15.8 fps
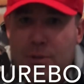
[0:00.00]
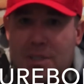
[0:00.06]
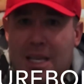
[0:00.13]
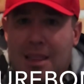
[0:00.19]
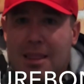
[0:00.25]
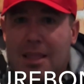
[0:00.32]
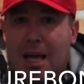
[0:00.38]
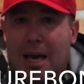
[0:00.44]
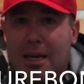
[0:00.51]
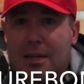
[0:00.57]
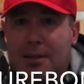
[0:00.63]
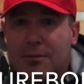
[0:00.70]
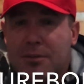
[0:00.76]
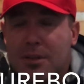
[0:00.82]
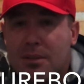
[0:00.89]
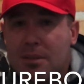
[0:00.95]
a lot
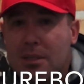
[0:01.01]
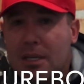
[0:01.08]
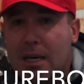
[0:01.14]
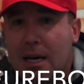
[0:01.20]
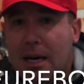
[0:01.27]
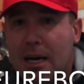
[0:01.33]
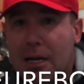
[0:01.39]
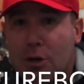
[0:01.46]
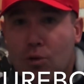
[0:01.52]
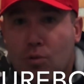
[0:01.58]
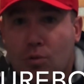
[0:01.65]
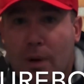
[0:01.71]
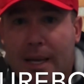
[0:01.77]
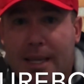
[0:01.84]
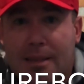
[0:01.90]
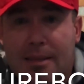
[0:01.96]
of
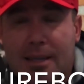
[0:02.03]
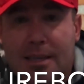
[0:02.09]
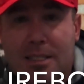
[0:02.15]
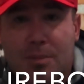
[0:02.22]
great things